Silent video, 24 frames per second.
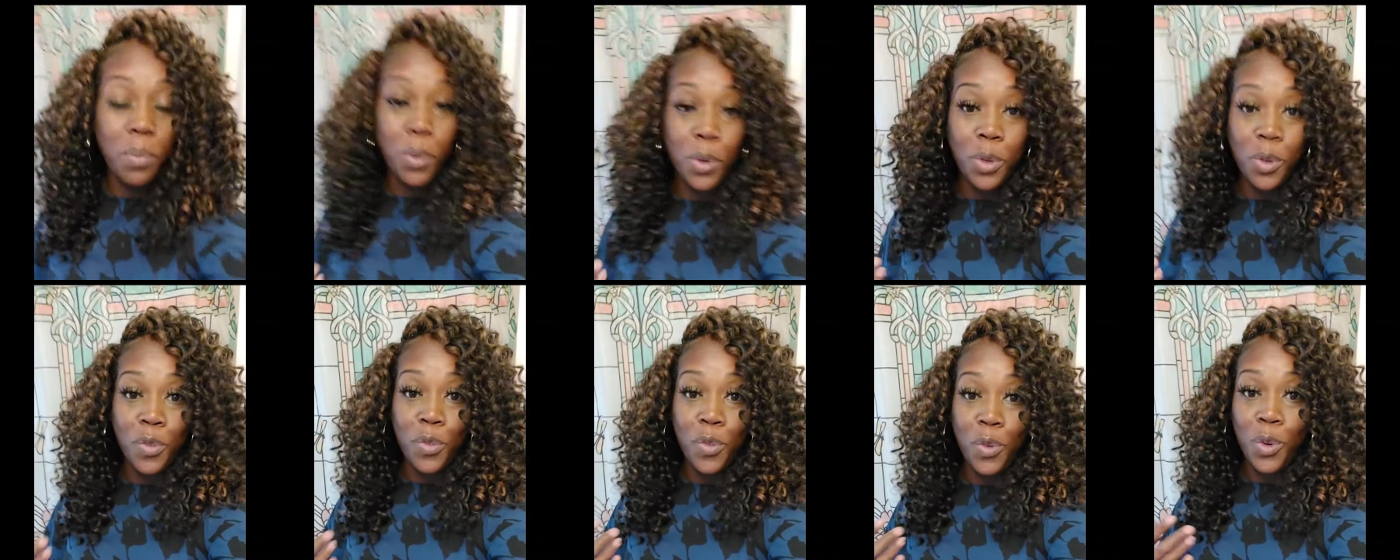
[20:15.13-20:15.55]

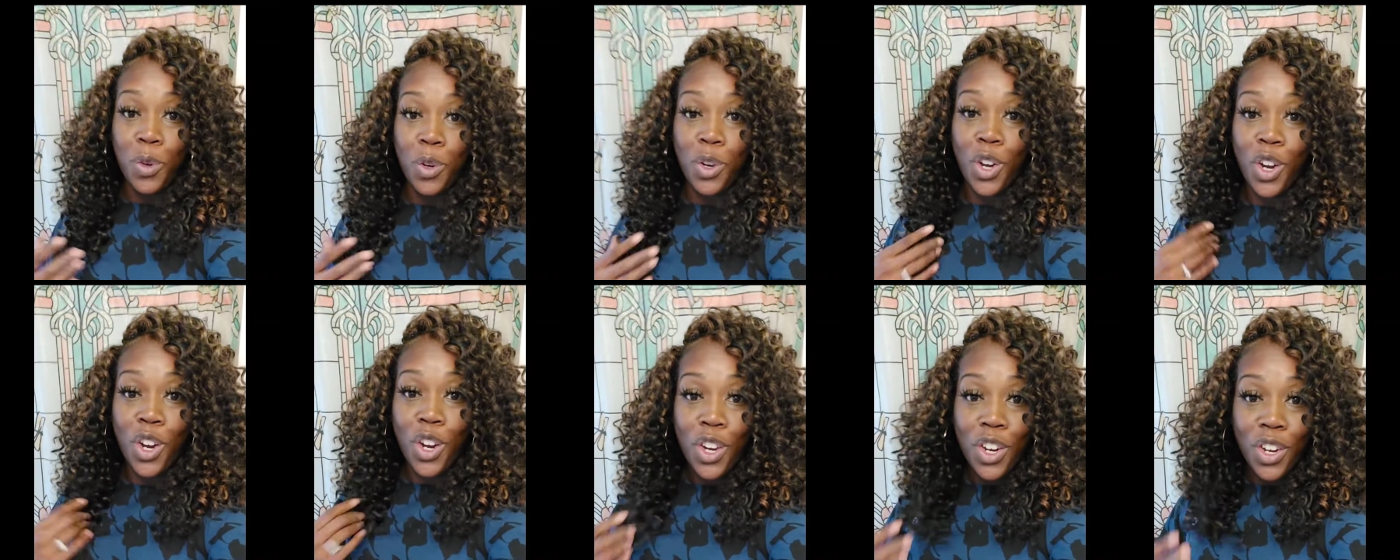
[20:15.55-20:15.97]
beautiful
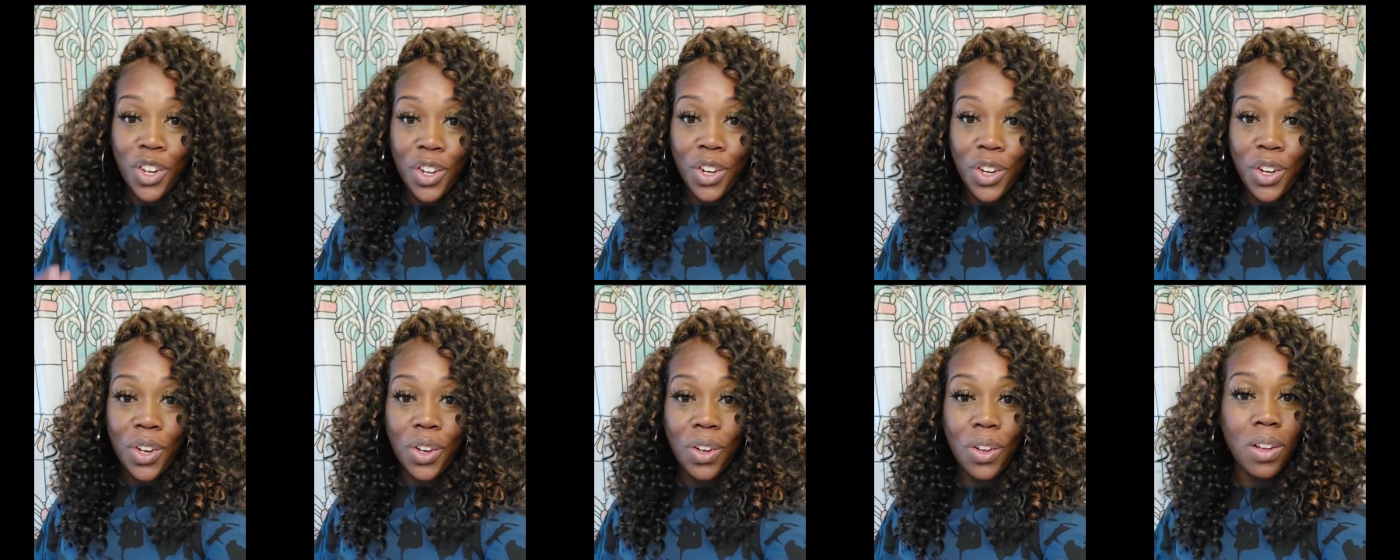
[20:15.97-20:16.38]

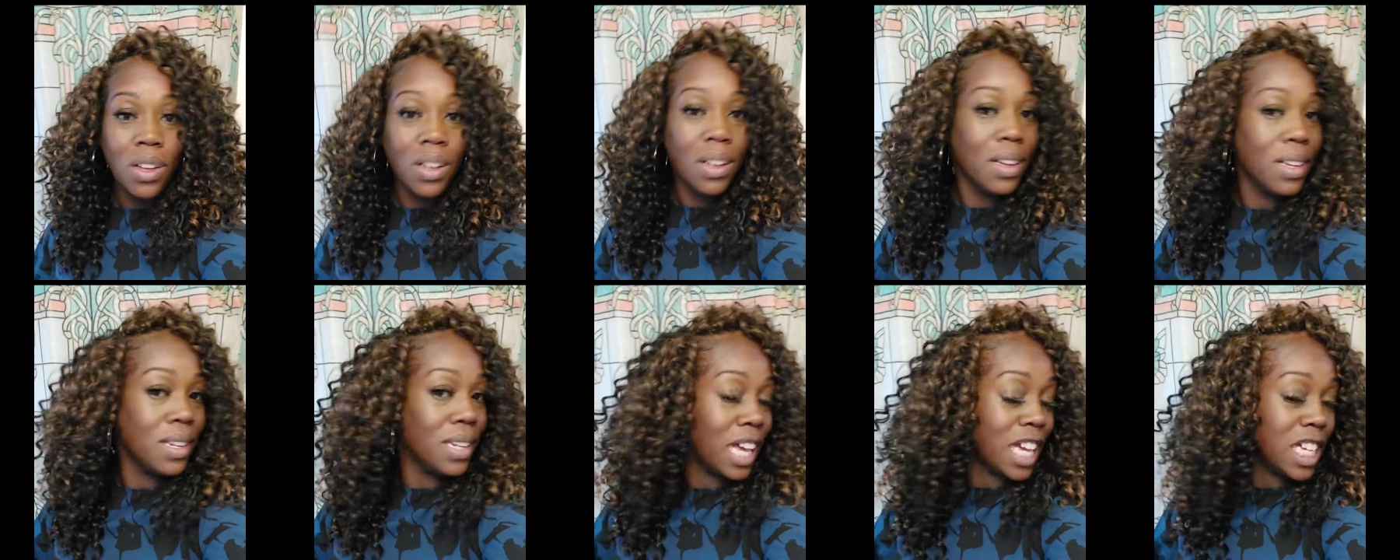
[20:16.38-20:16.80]
curl,
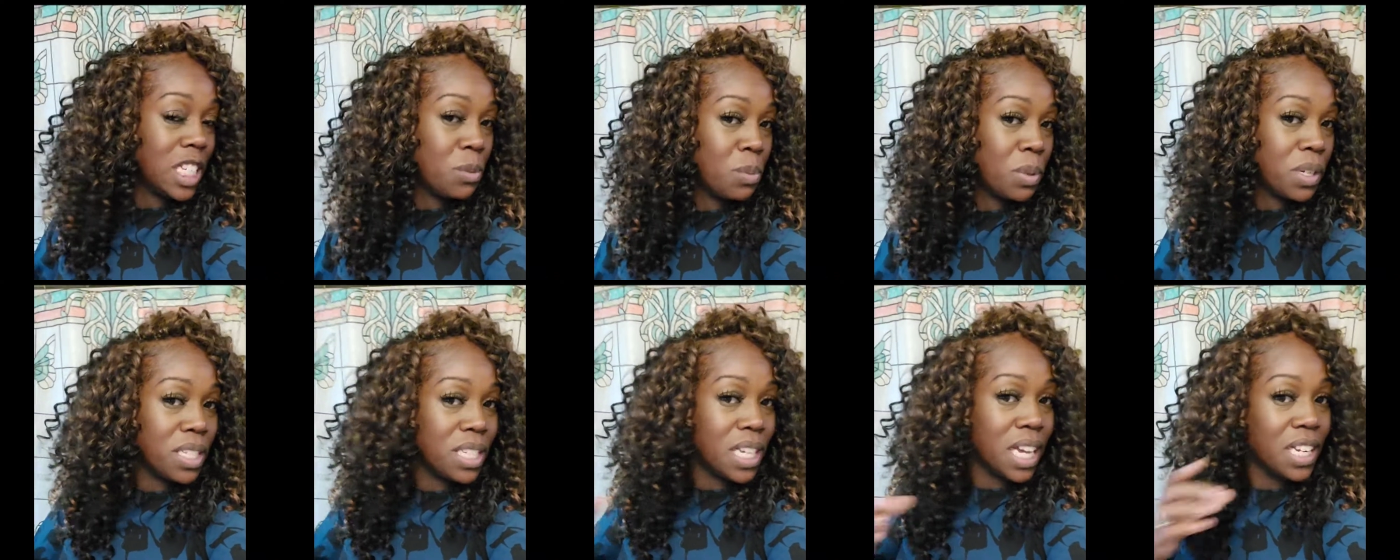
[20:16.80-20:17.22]
nice
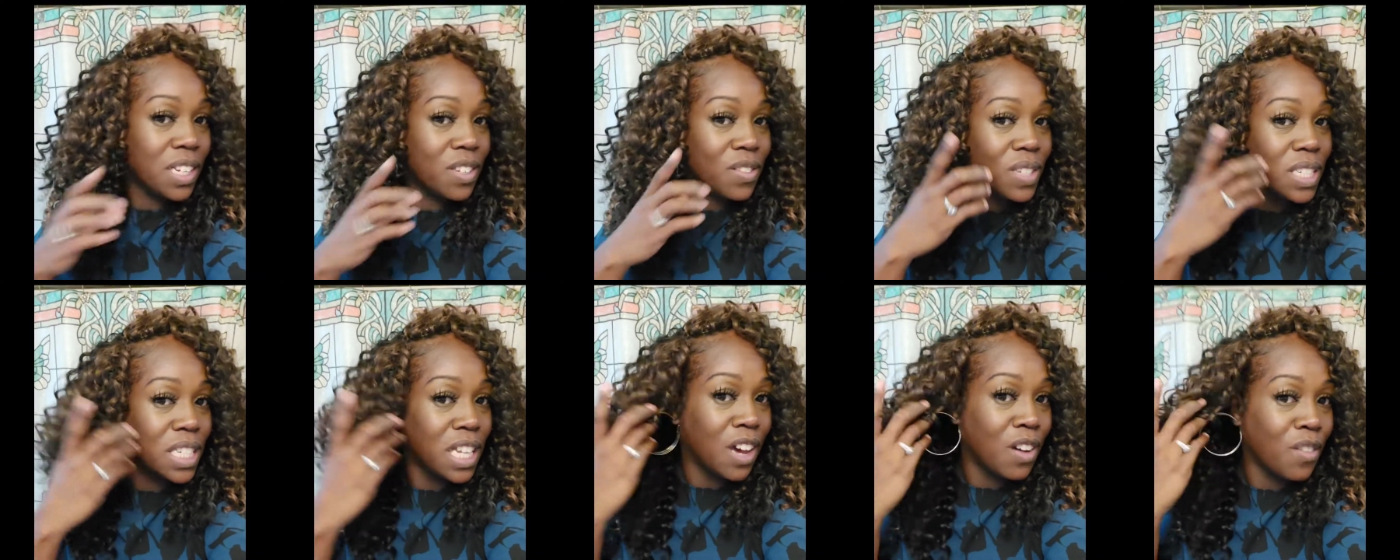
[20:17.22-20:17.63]

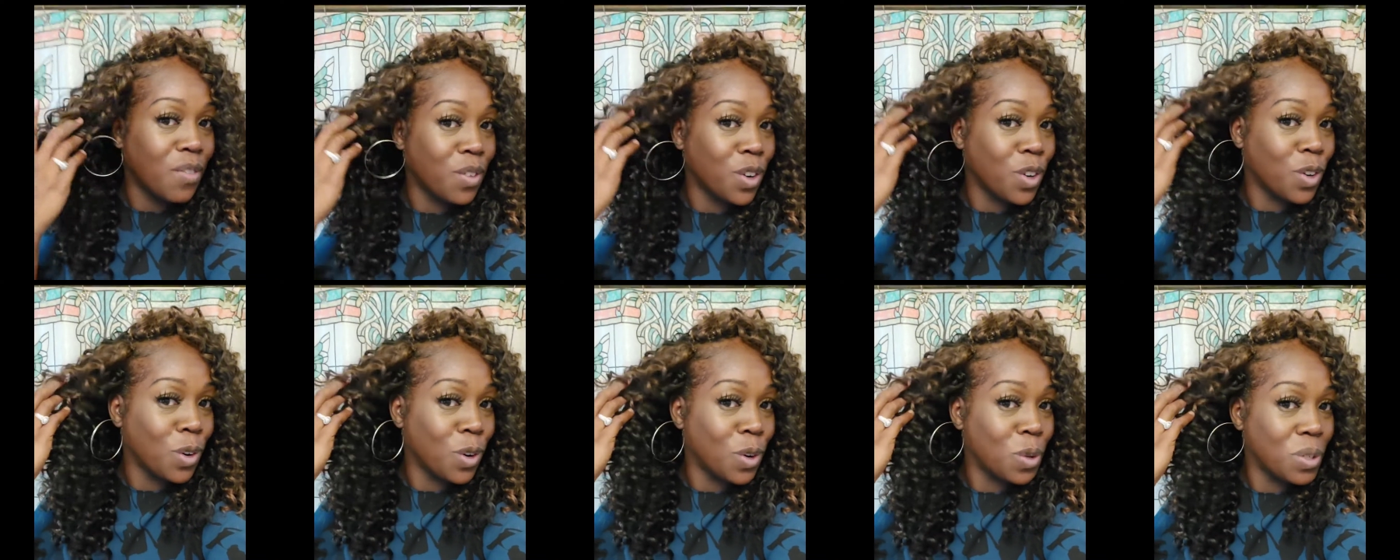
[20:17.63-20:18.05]
protective style
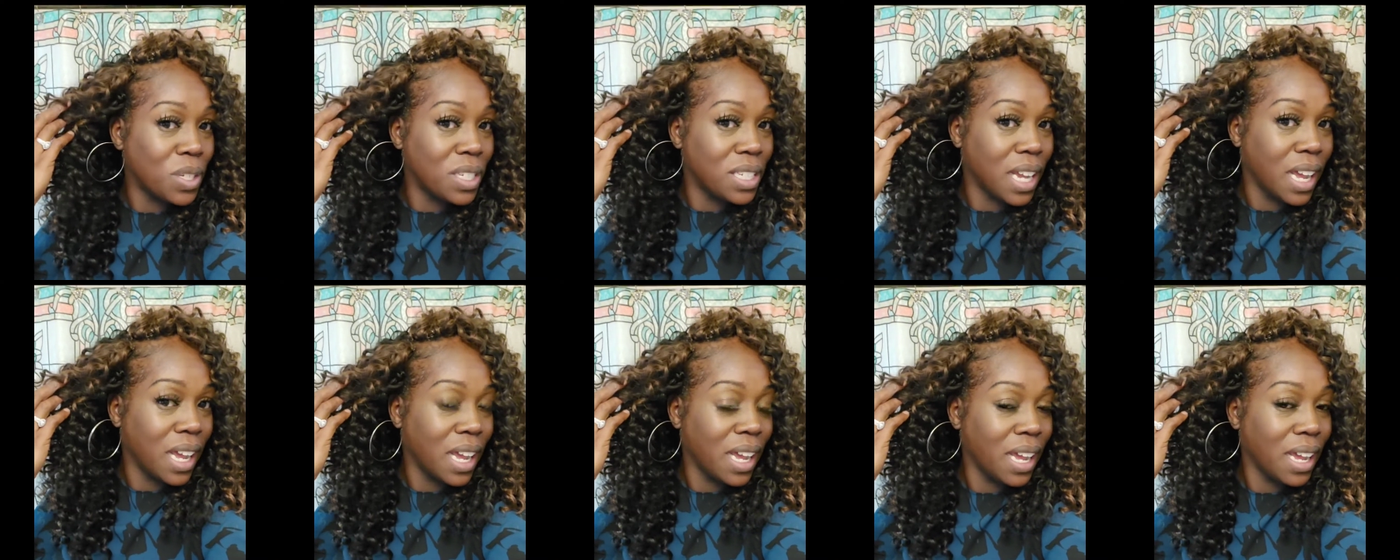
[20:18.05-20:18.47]
for
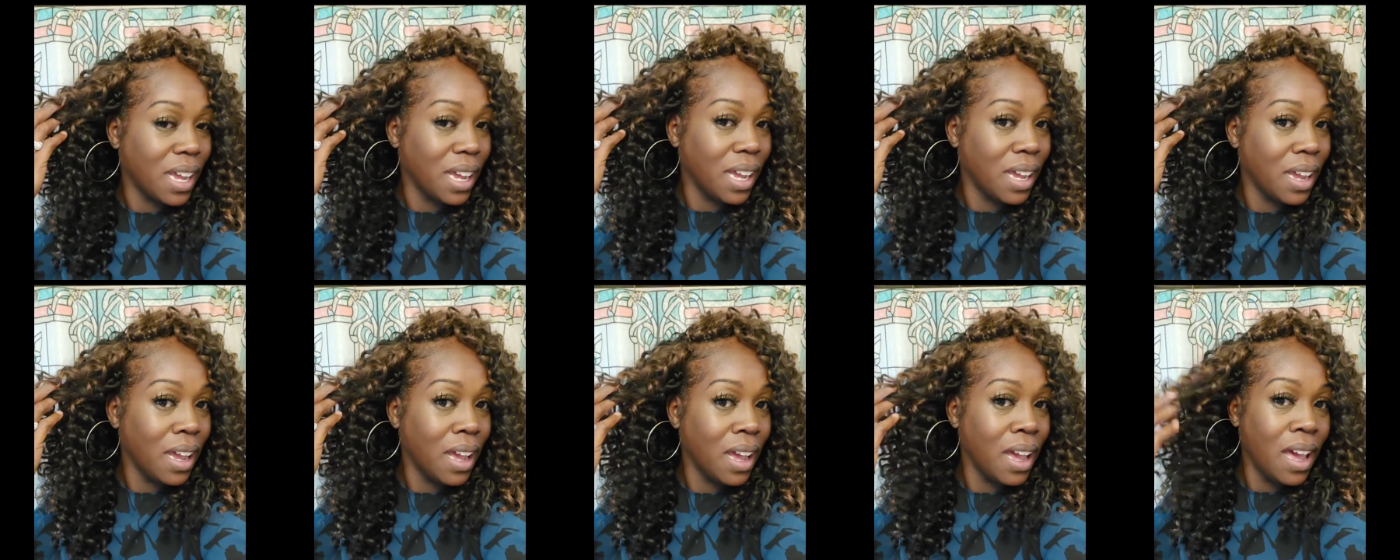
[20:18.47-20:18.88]

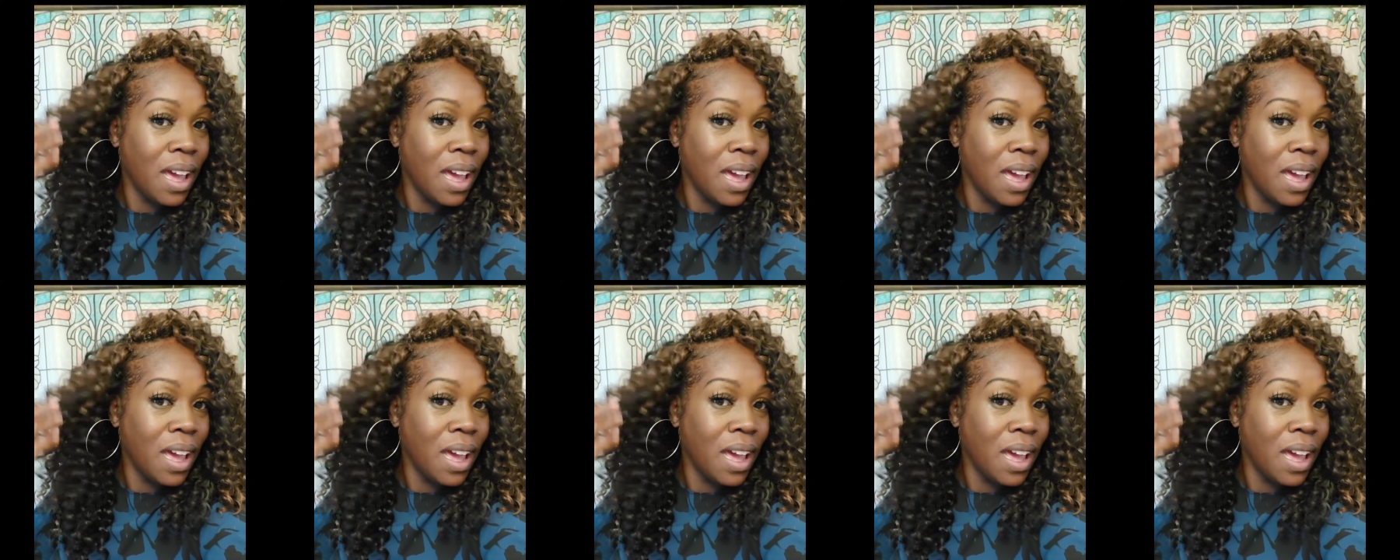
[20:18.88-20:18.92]
crochet.